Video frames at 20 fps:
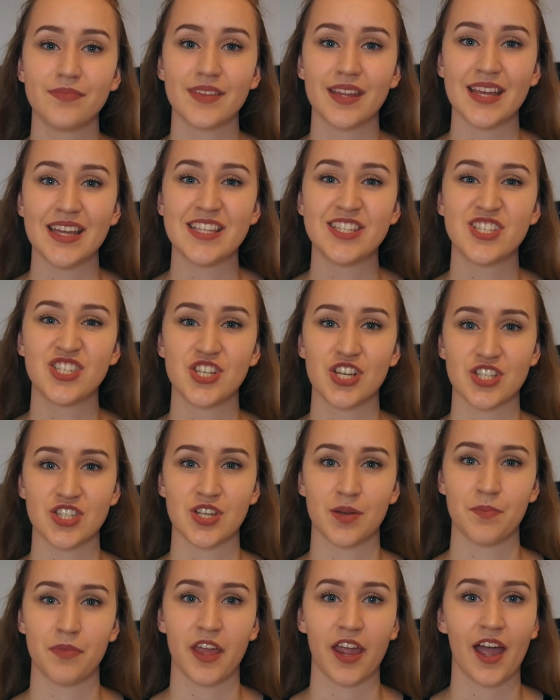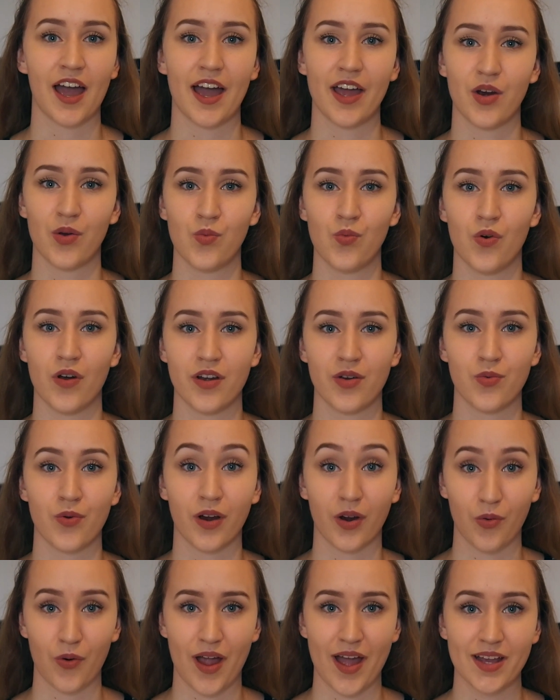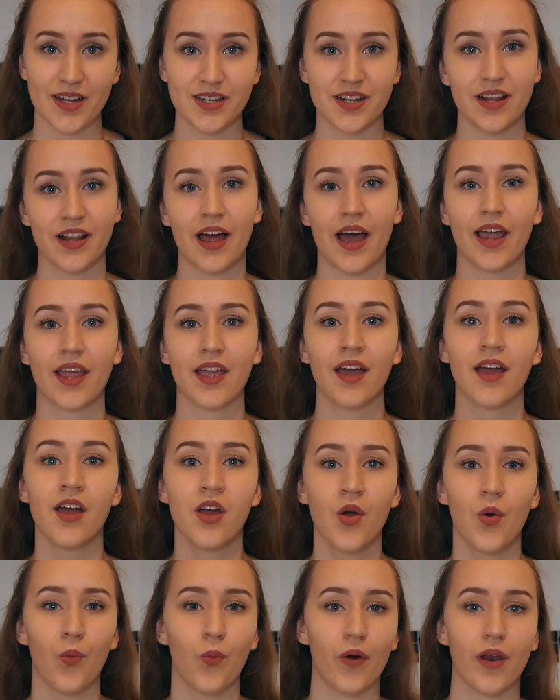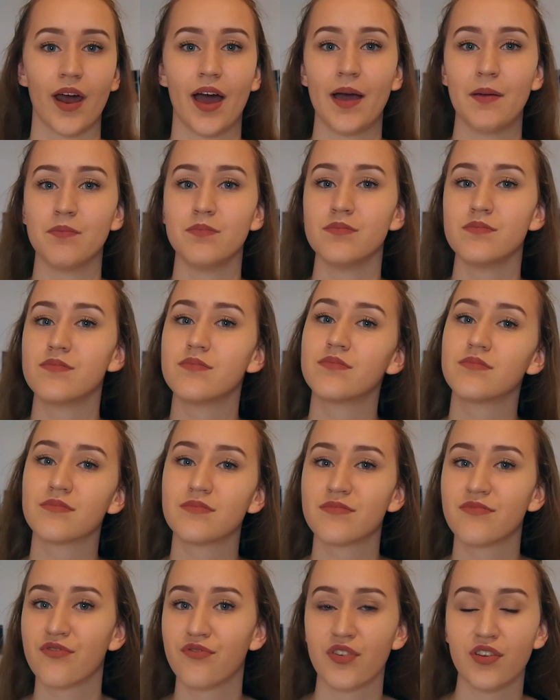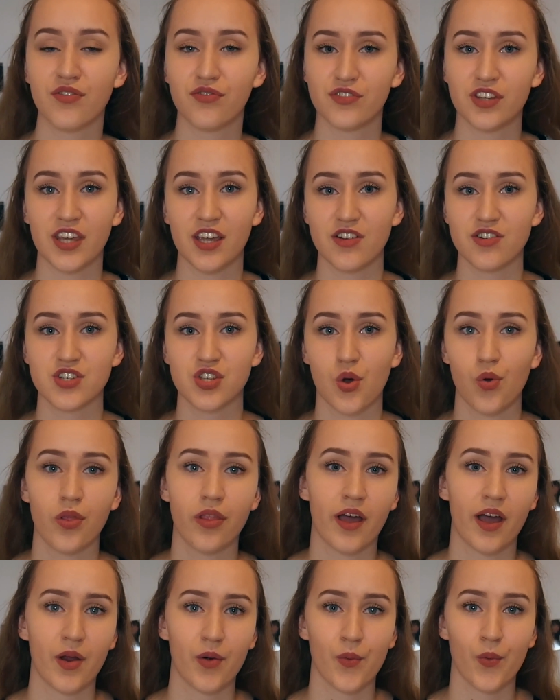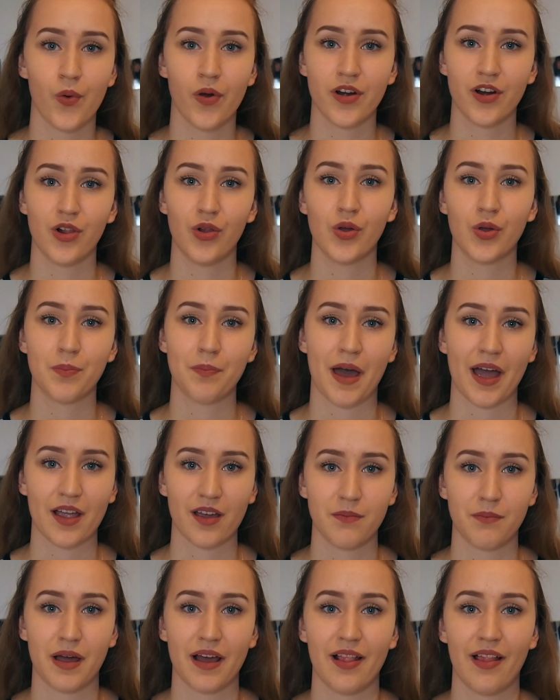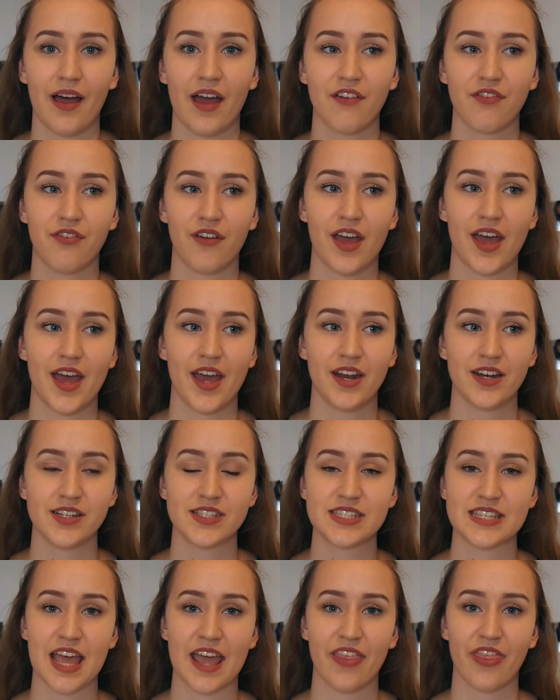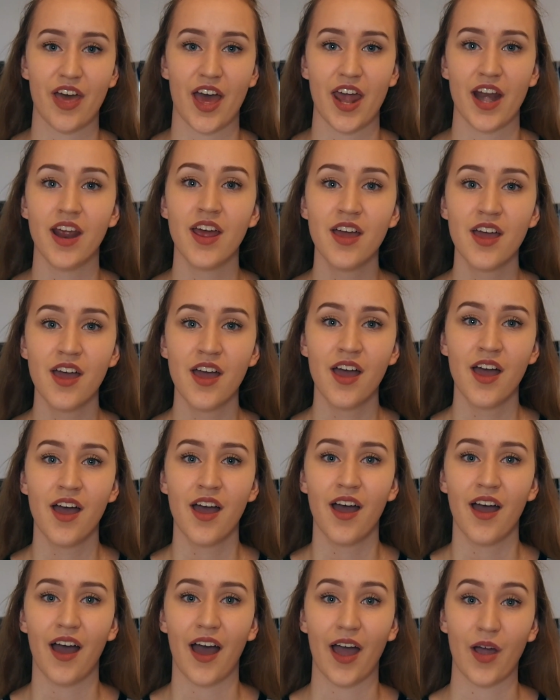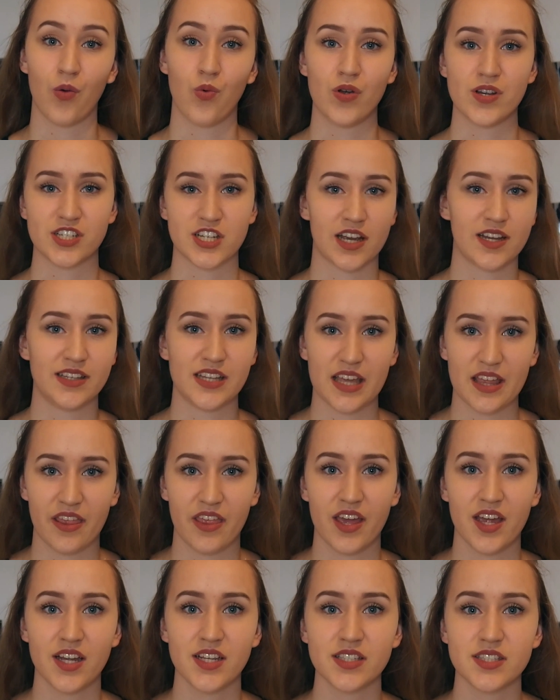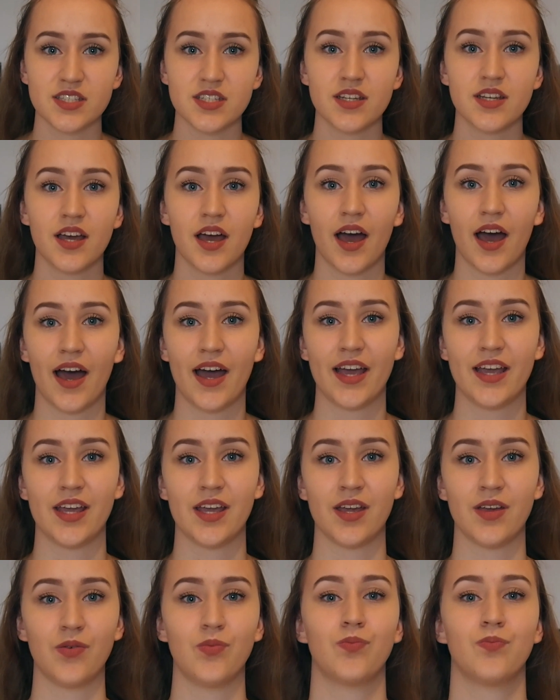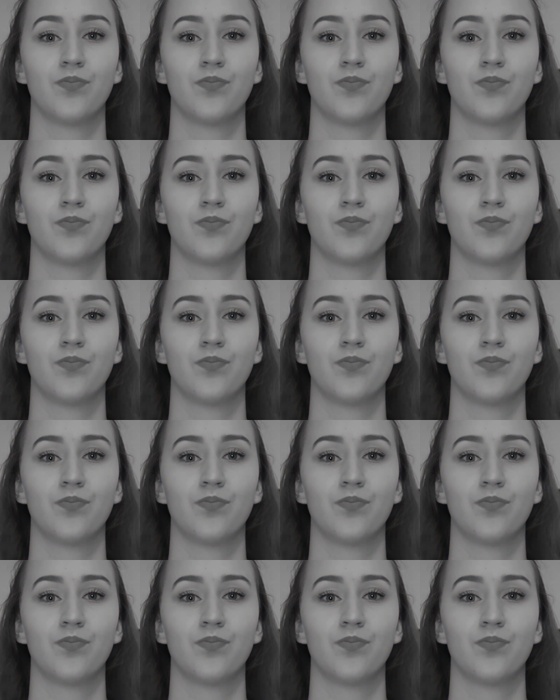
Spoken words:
it's just something I don't want to regret. Like, when I'm 50 years old, I don't want to look back on my life and say that I wish I did it. I